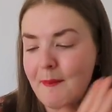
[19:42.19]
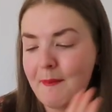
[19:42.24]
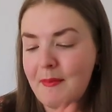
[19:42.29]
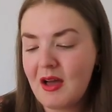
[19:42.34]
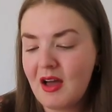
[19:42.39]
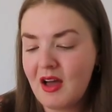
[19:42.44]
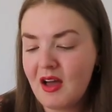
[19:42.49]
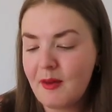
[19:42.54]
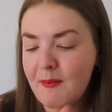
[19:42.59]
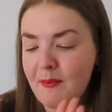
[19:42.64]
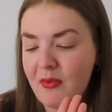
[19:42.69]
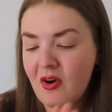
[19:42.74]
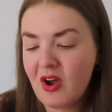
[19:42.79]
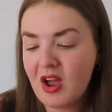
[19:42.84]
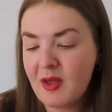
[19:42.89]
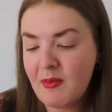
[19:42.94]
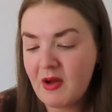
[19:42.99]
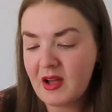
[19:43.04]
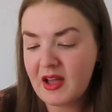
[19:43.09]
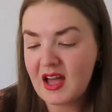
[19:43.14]
But
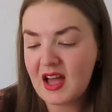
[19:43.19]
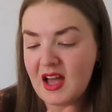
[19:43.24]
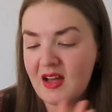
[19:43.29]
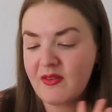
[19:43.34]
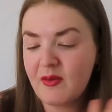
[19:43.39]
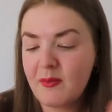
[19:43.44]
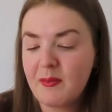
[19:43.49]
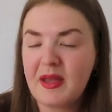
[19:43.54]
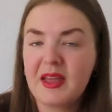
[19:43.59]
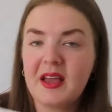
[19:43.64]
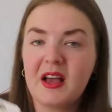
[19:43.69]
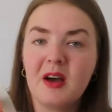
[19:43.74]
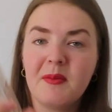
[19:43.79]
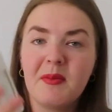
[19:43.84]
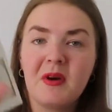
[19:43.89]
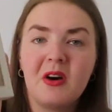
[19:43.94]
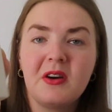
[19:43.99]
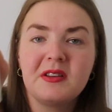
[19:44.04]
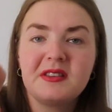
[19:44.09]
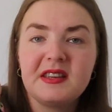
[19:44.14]
Primark have
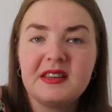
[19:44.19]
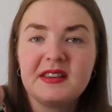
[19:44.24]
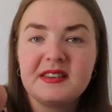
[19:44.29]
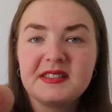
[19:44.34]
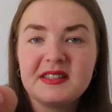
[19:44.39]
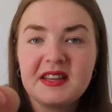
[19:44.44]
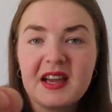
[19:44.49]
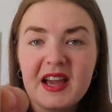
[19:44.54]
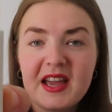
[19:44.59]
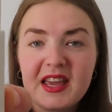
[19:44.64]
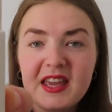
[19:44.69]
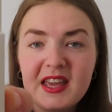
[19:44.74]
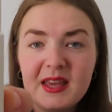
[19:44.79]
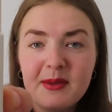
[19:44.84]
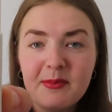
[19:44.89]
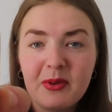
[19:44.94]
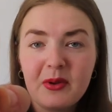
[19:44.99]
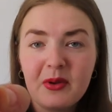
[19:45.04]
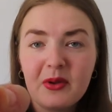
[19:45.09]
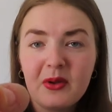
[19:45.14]
makeup artist
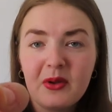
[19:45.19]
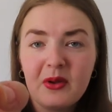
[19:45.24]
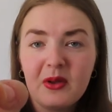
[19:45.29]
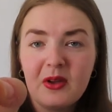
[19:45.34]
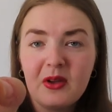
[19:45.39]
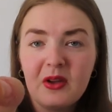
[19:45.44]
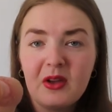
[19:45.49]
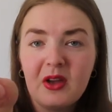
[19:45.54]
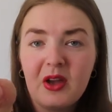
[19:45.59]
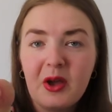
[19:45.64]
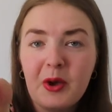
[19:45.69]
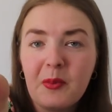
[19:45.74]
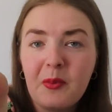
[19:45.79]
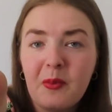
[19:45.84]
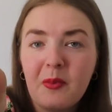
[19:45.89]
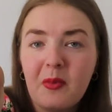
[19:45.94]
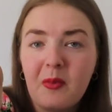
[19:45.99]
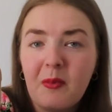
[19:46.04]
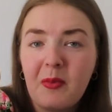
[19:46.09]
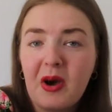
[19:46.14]
tape.
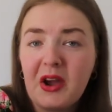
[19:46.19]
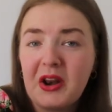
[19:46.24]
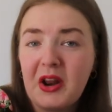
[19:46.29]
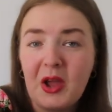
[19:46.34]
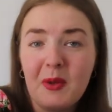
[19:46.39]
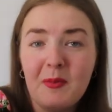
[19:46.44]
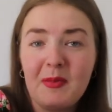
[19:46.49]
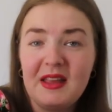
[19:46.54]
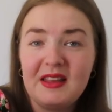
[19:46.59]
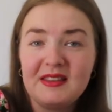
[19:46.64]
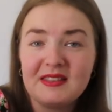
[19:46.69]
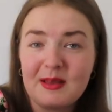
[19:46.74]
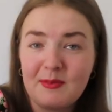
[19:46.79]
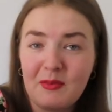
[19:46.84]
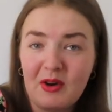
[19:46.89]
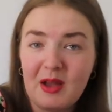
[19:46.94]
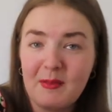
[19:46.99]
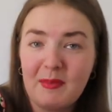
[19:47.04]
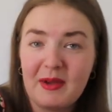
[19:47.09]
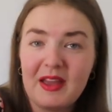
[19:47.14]
By no means
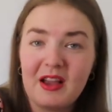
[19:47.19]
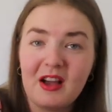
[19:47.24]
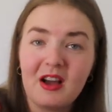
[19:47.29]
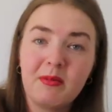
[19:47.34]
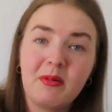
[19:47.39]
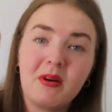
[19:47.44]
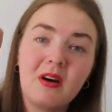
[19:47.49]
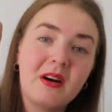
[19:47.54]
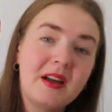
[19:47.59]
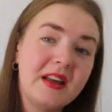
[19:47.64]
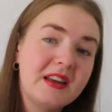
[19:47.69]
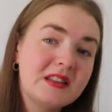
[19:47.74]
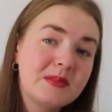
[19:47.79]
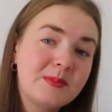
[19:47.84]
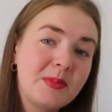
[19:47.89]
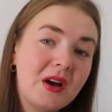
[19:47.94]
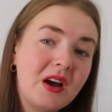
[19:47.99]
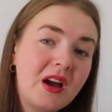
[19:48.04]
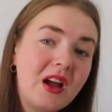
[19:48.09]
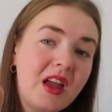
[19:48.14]
am I a makeup
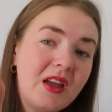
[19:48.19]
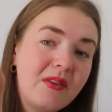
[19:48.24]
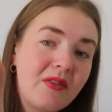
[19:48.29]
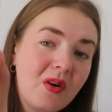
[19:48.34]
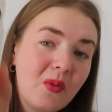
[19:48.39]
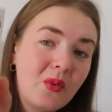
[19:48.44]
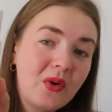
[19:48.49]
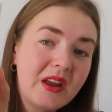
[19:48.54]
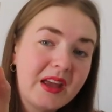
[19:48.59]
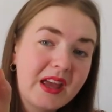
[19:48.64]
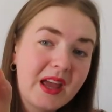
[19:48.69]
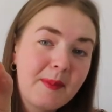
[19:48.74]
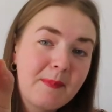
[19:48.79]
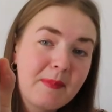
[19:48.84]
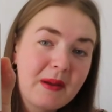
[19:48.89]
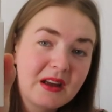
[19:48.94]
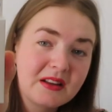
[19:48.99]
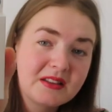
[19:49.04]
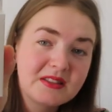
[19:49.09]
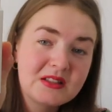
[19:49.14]
artist, but if I want to get
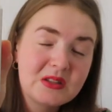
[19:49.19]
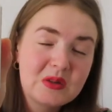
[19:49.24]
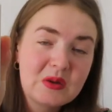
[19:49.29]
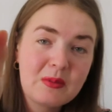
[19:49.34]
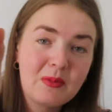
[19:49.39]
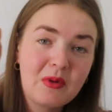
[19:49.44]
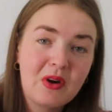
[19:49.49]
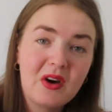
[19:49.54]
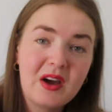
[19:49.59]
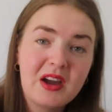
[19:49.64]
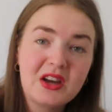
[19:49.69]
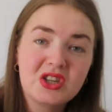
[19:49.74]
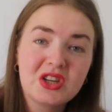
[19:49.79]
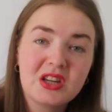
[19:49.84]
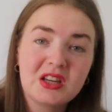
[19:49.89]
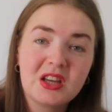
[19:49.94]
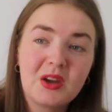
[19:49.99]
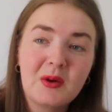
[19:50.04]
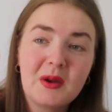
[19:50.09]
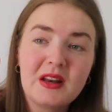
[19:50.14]
back to doing my
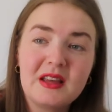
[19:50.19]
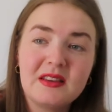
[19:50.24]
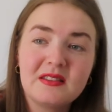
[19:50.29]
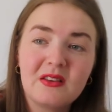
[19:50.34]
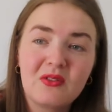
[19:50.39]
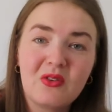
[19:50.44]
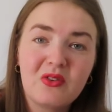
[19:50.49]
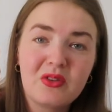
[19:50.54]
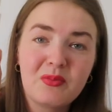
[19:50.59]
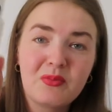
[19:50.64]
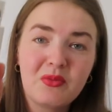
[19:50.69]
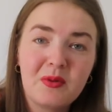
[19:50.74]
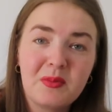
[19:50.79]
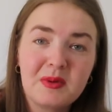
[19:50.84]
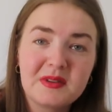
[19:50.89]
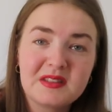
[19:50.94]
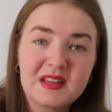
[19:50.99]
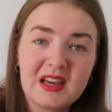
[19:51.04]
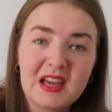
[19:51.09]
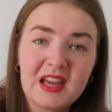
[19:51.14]
eyeshadow, at least I've got the
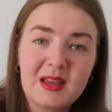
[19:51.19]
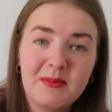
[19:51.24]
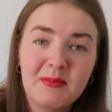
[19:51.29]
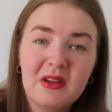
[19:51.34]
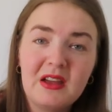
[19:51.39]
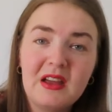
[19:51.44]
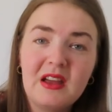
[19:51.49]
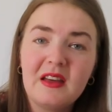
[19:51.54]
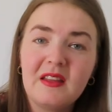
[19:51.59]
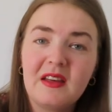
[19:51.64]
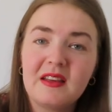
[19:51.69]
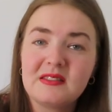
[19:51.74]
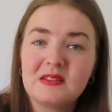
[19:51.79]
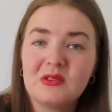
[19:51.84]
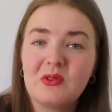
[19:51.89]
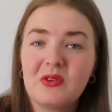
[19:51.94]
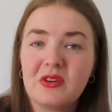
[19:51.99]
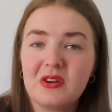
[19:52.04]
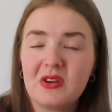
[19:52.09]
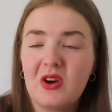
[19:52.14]
proper tape that's
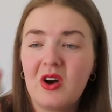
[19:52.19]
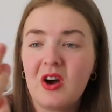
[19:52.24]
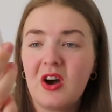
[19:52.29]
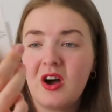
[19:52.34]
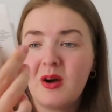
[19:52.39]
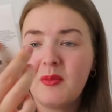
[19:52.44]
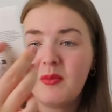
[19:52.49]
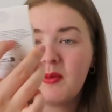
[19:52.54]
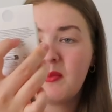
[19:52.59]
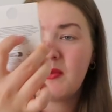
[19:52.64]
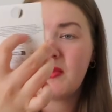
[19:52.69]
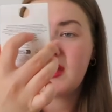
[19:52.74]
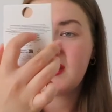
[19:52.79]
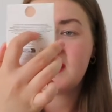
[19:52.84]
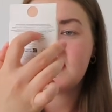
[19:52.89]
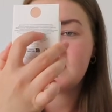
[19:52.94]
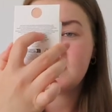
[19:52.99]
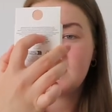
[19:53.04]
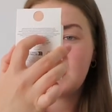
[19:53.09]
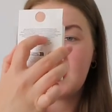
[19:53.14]
not going to harm my
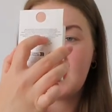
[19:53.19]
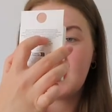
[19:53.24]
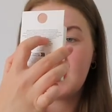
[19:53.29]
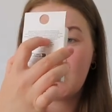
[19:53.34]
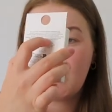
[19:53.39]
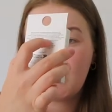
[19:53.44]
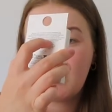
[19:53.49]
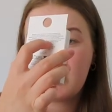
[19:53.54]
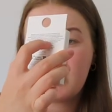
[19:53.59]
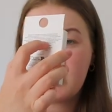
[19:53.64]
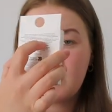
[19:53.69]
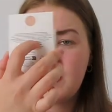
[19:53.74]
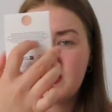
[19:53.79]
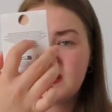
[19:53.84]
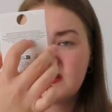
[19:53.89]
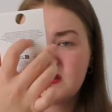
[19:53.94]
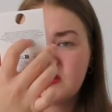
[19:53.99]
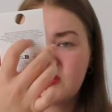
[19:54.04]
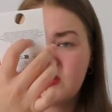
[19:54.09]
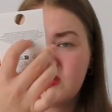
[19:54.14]
skin. Well, I hope
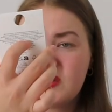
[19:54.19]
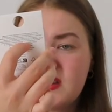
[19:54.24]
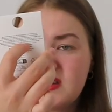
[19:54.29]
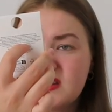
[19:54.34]
it's not.